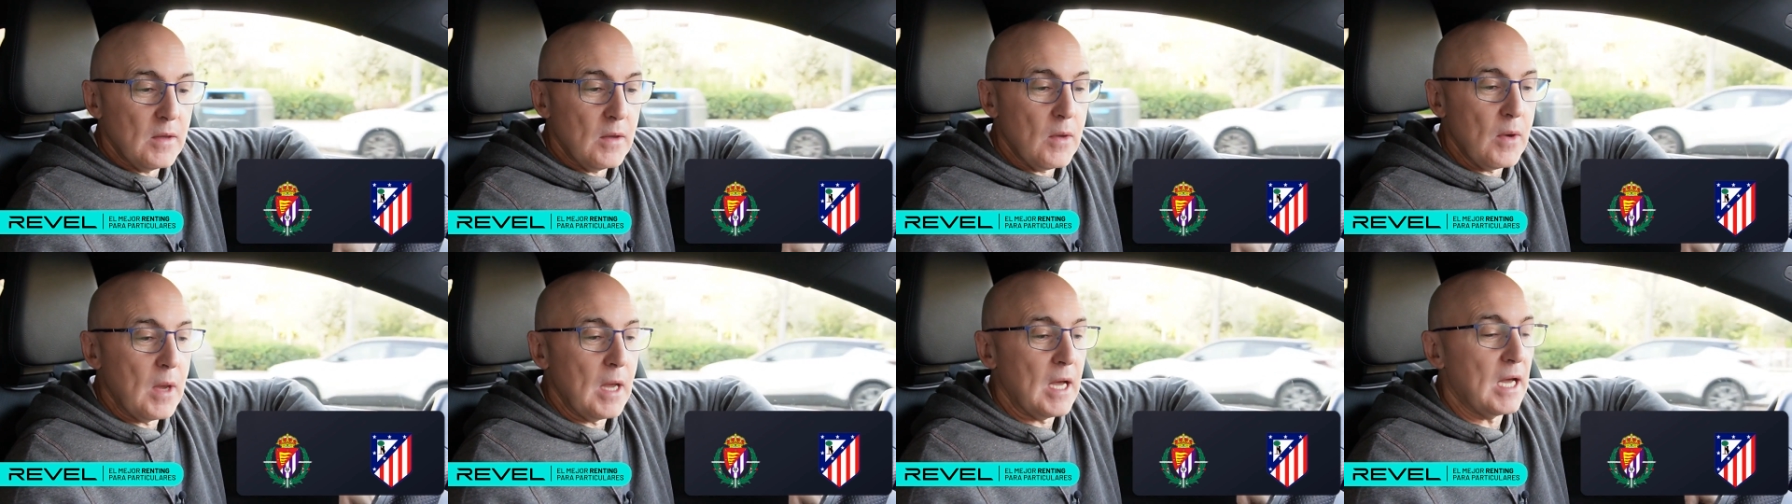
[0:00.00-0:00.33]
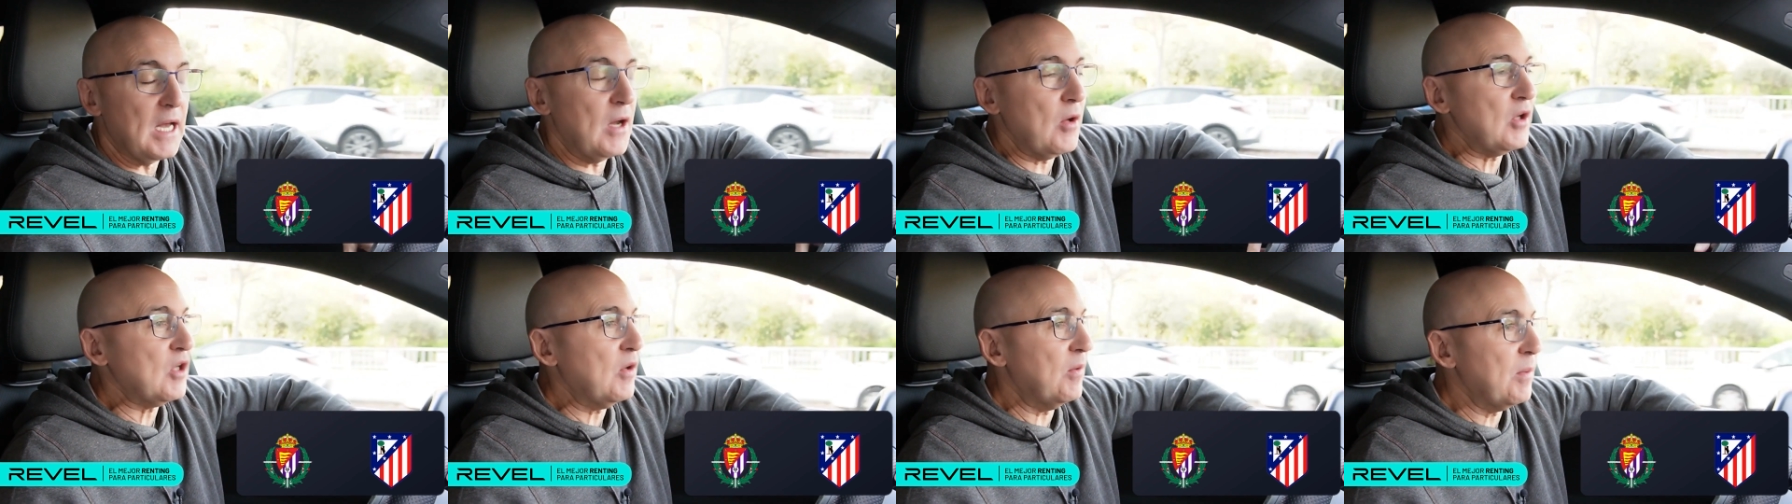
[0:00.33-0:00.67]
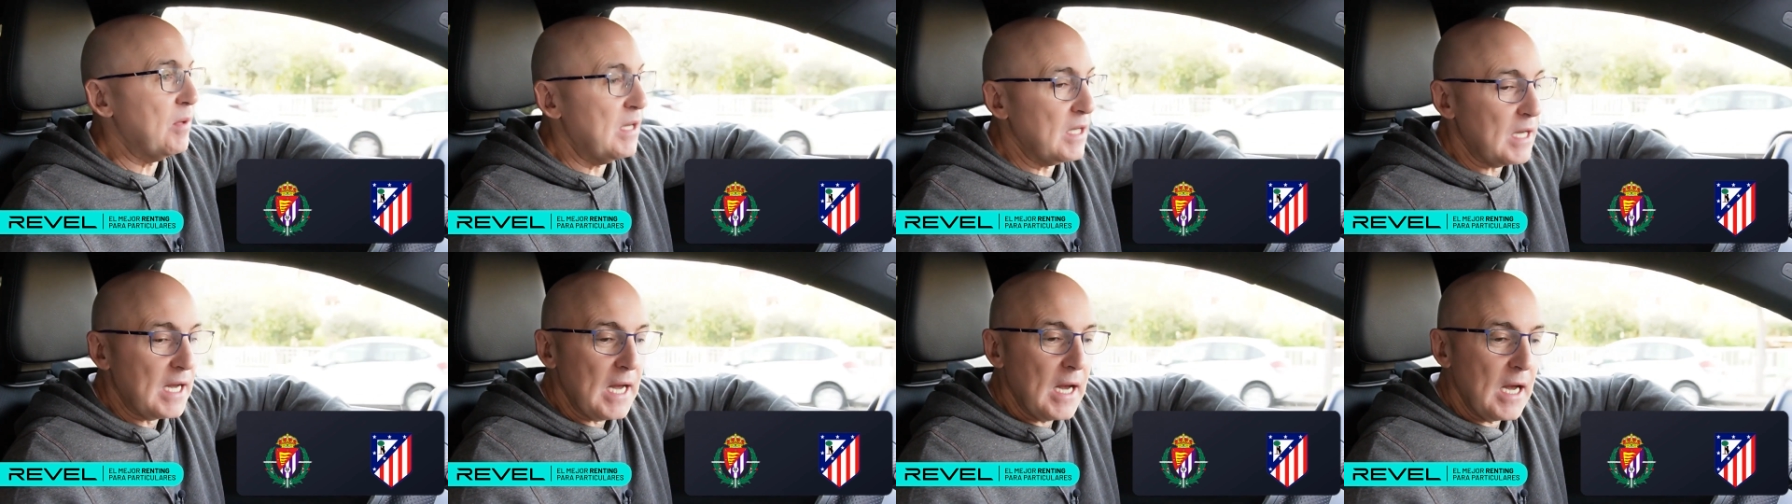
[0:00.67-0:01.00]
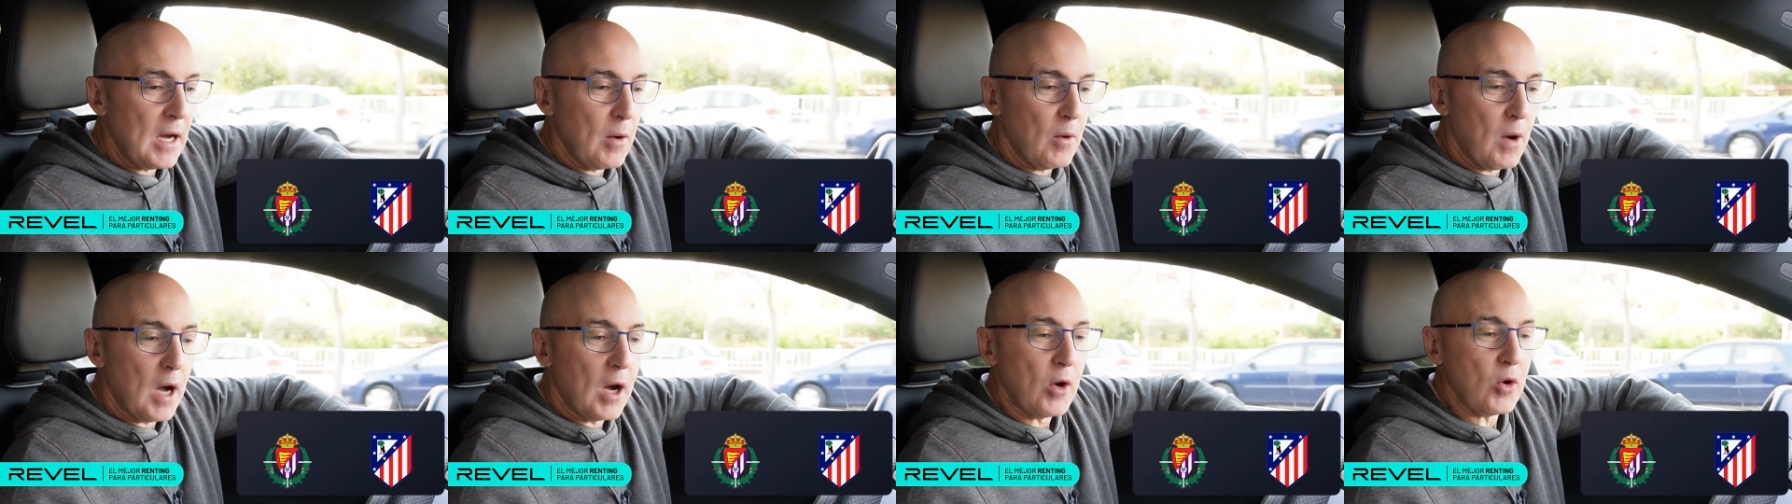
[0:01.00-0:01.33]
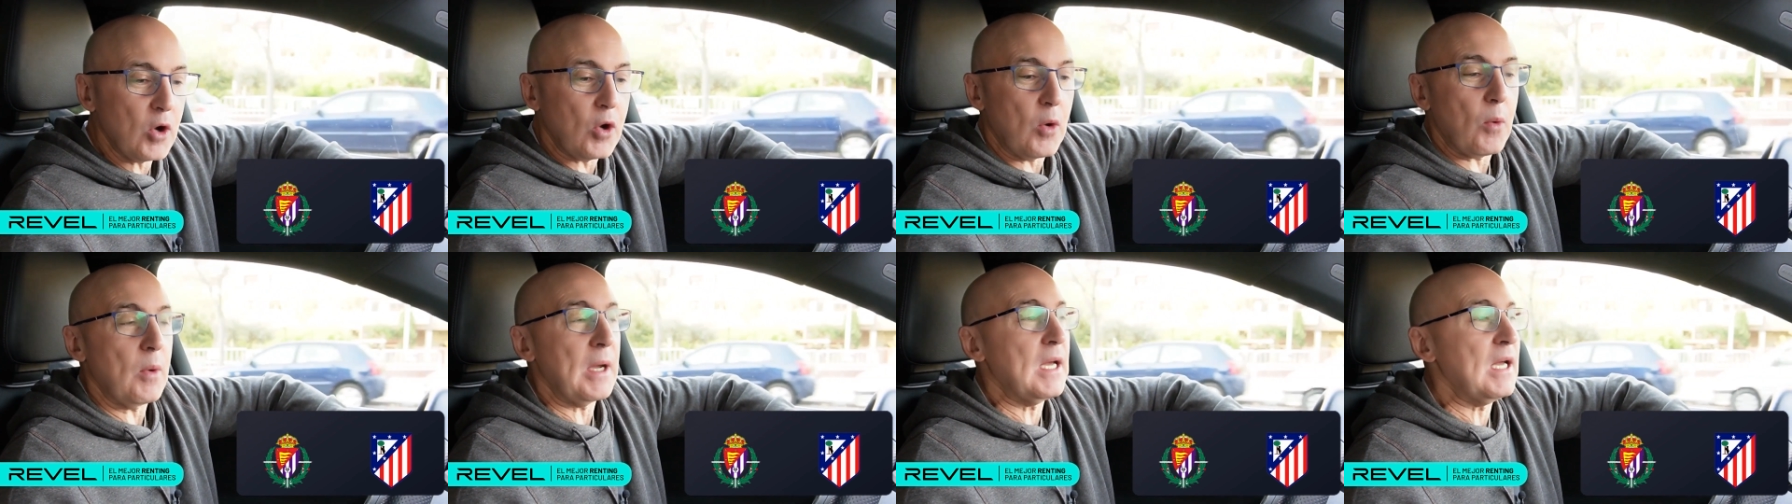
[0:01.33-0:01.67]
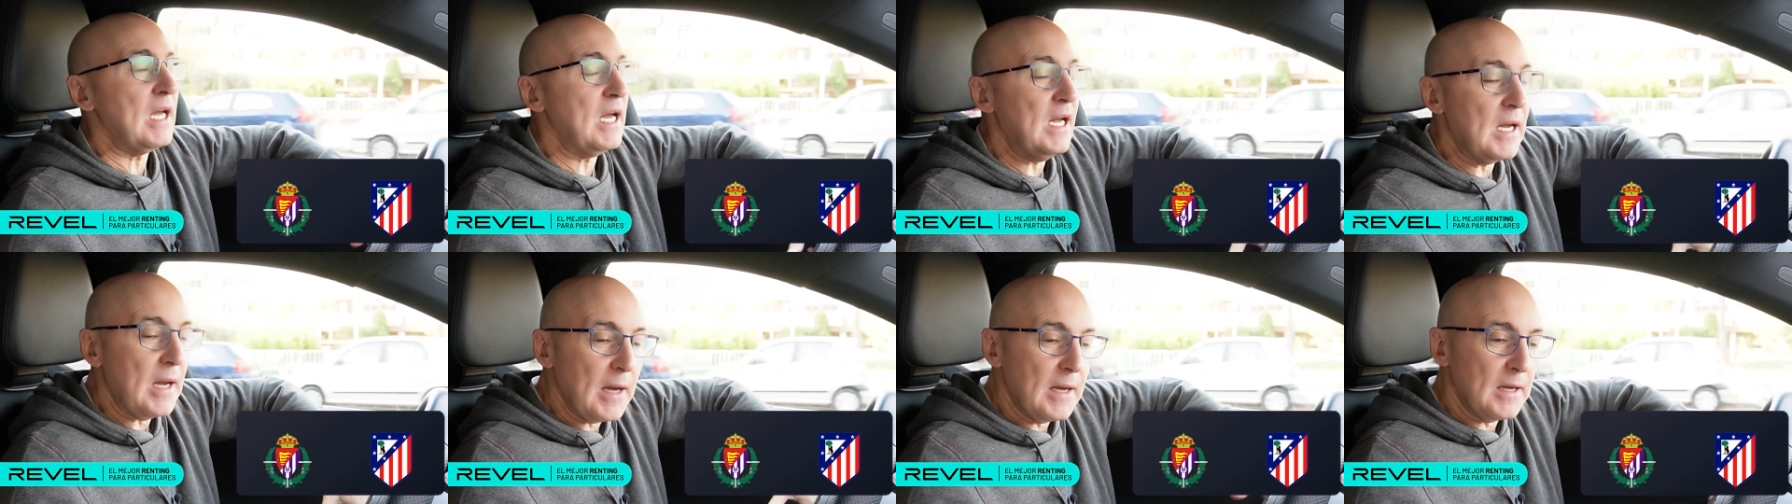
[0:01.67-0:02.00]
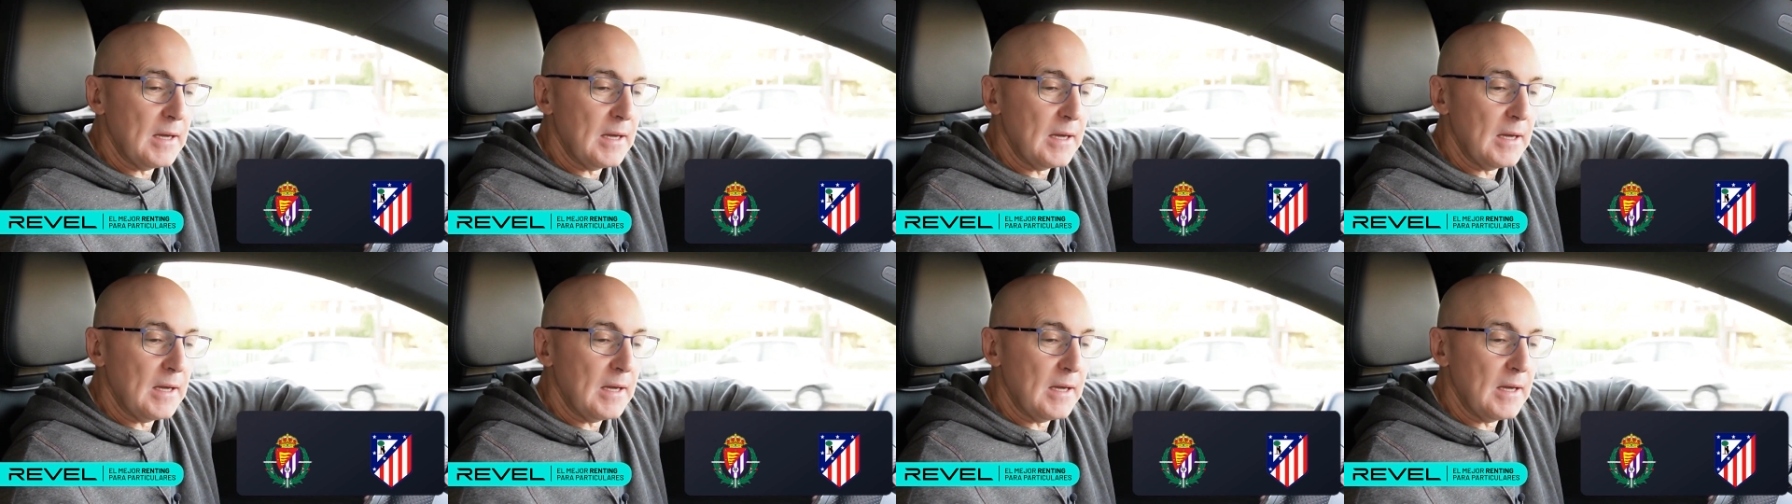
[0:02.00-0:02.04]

Molina won't be there. Lemar won't be there.